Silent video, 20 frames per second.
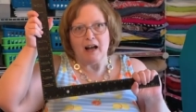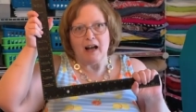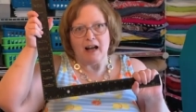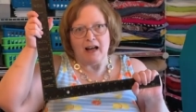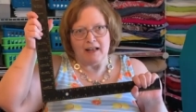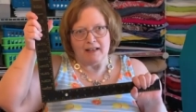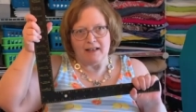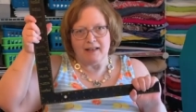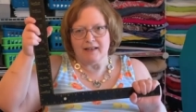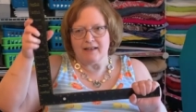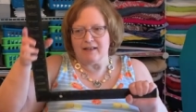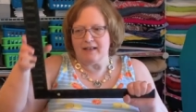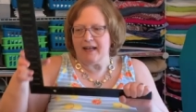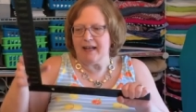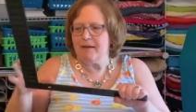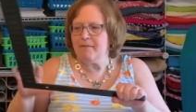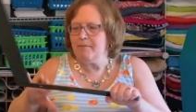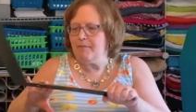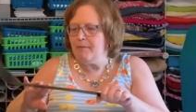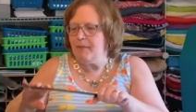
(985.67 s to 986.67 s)

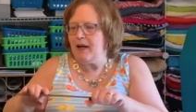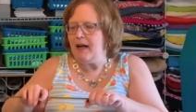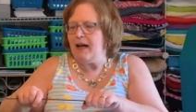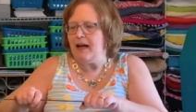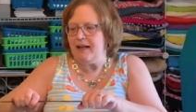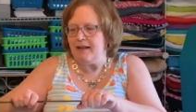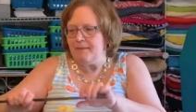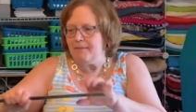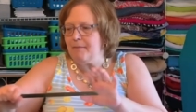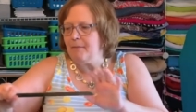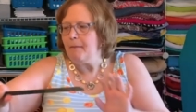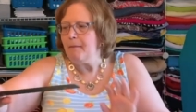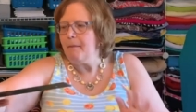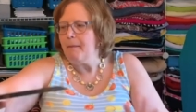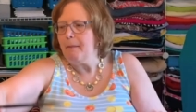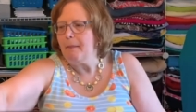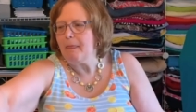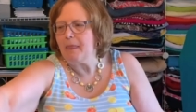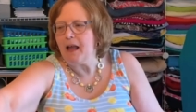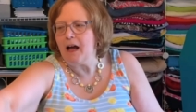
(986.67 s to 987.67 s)
honestly, but
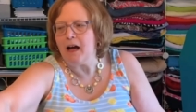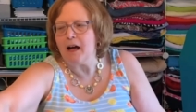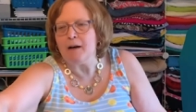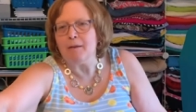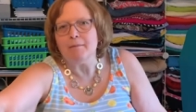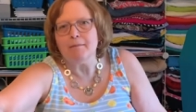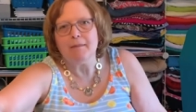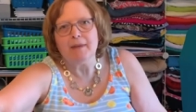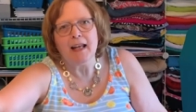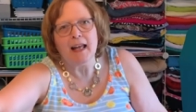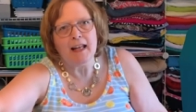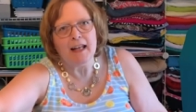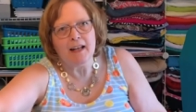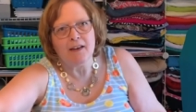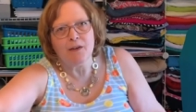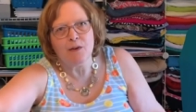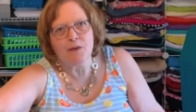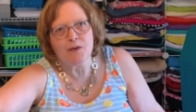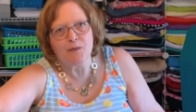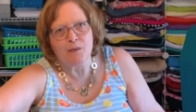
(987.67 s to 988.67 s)
any
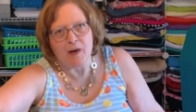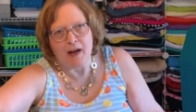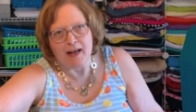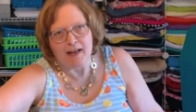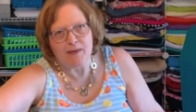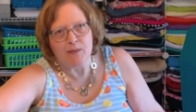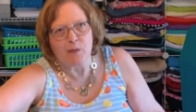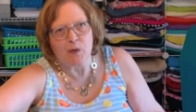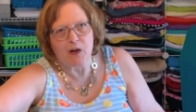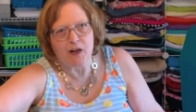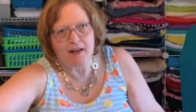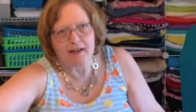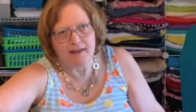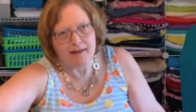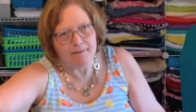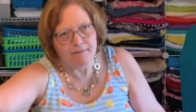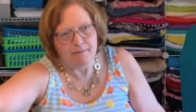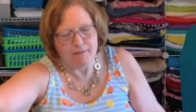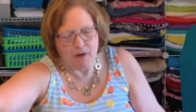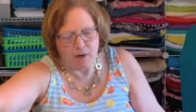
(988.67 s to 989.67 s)
of those ways works.